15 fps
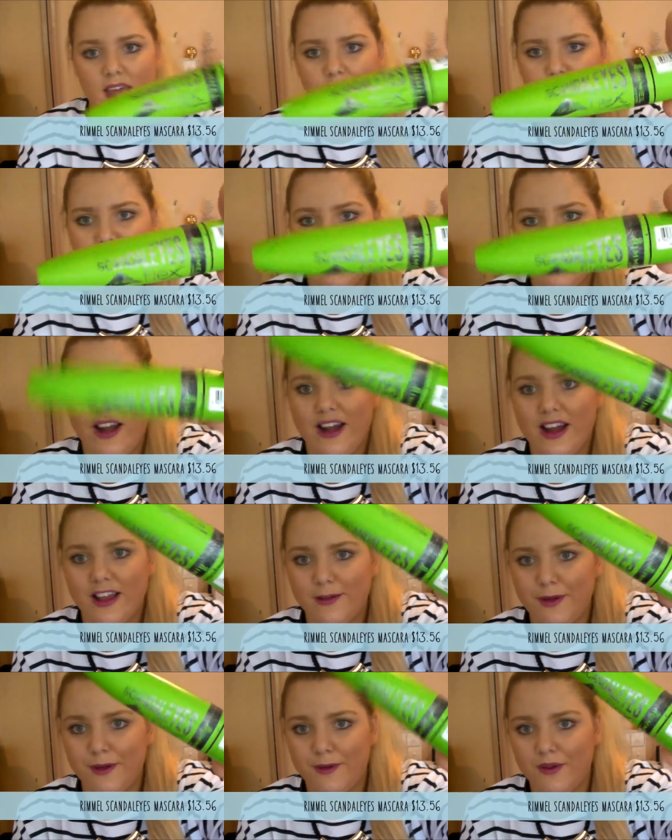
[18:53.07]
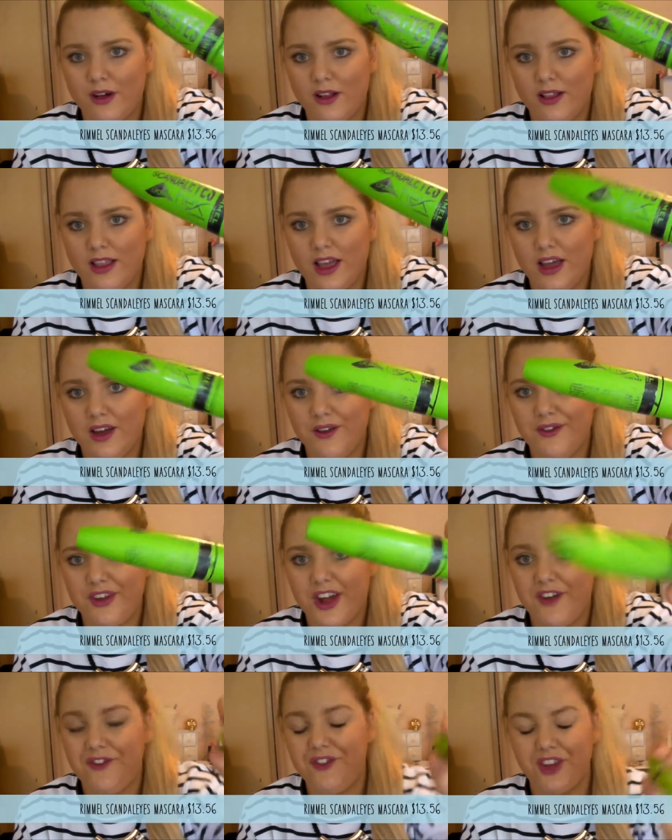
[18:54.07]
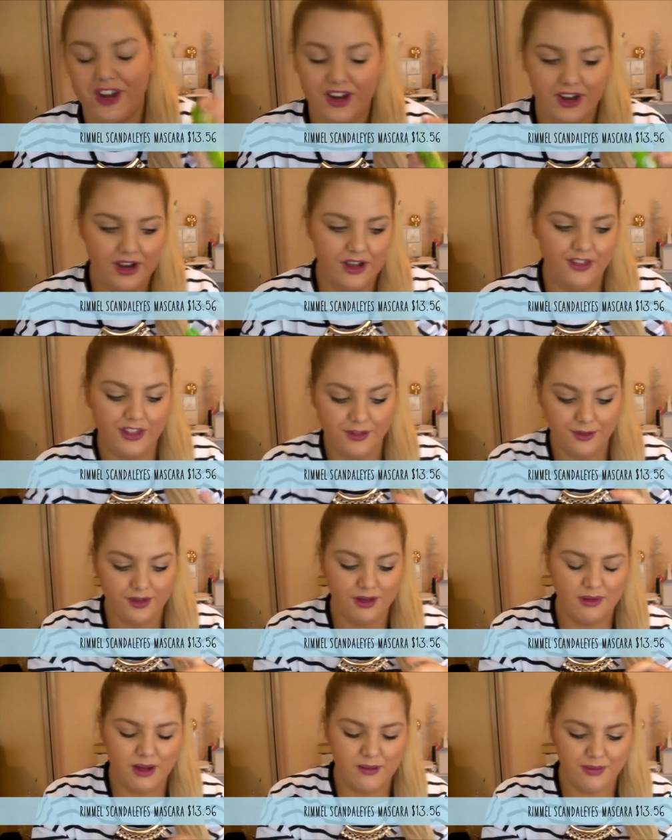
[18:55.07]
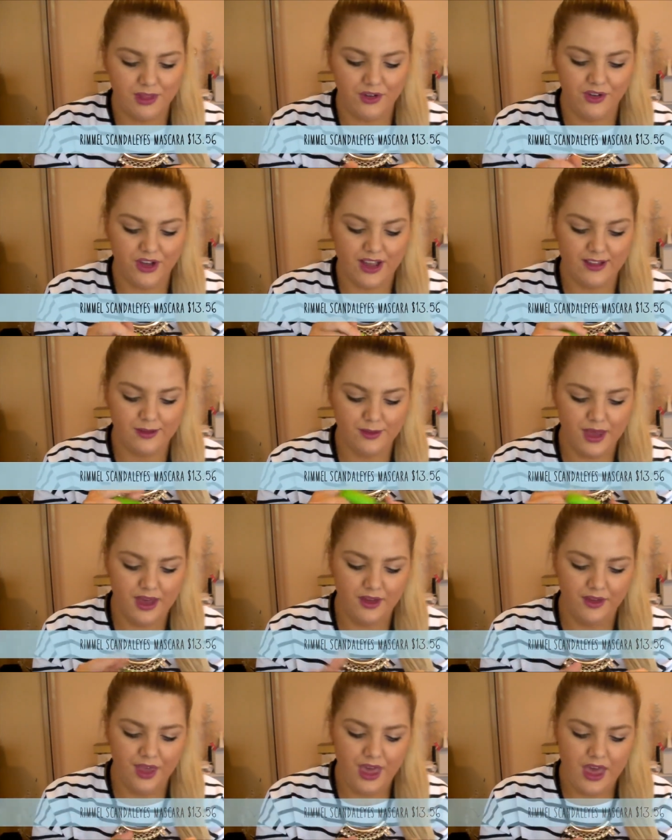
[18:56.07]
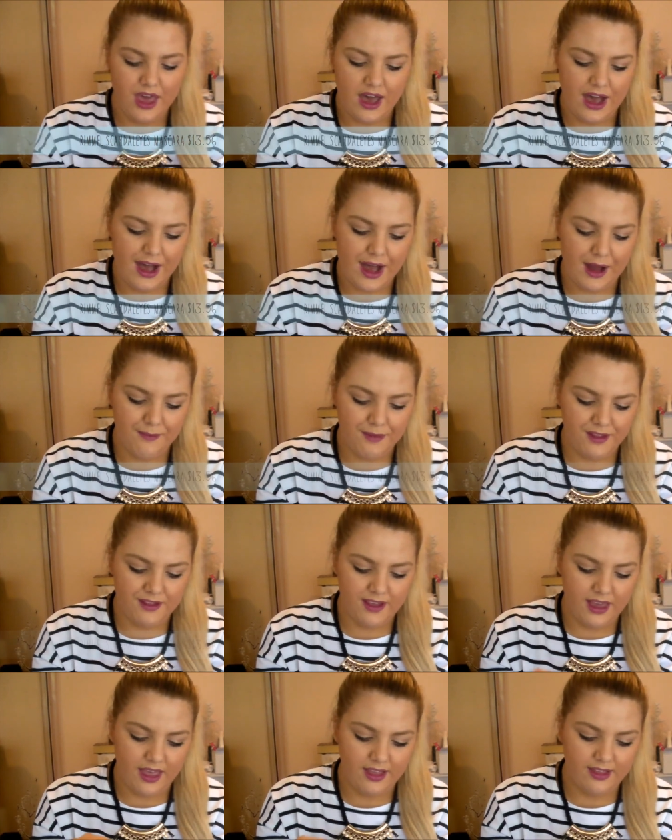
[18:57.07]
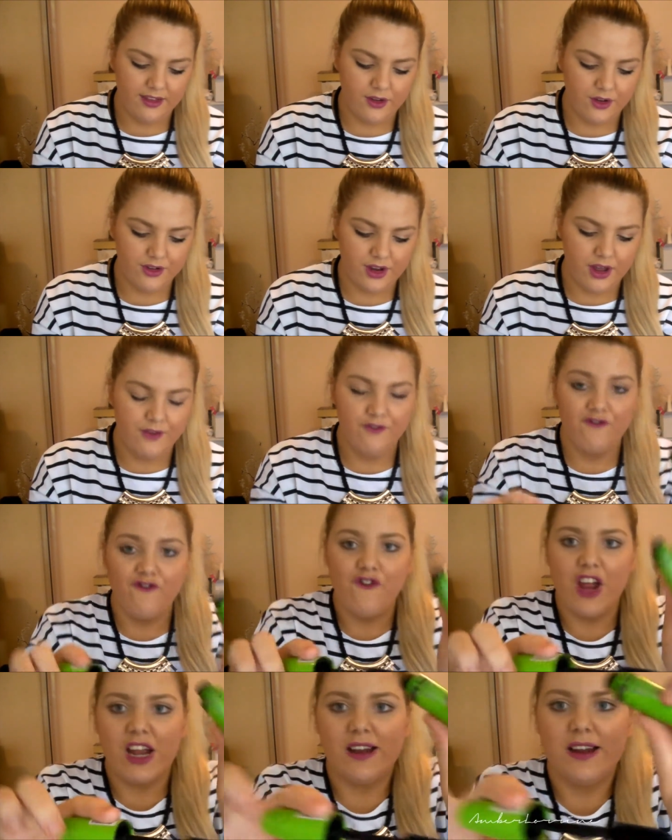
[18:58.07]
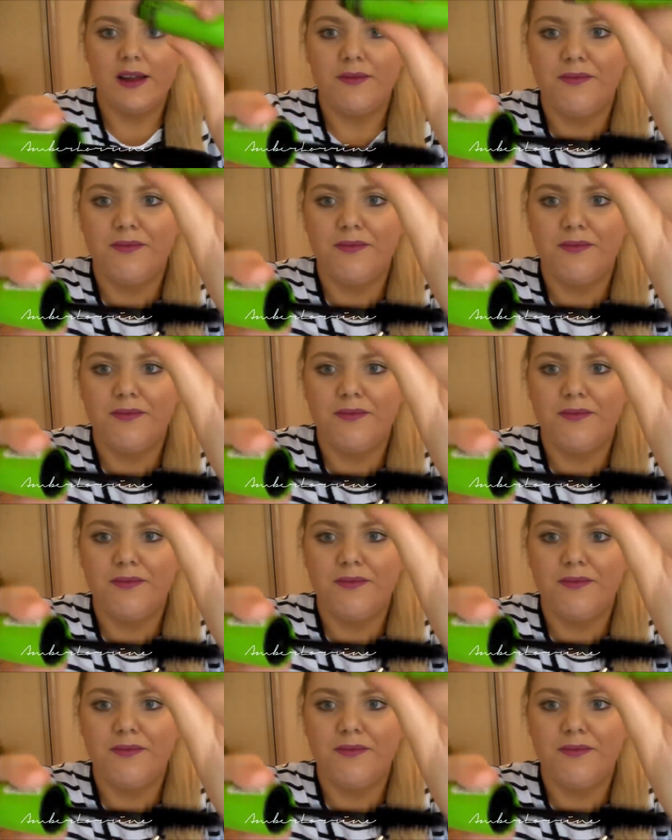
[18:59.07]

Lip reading: Mine has been well loved. I've done this was on my blog as well. This has got a very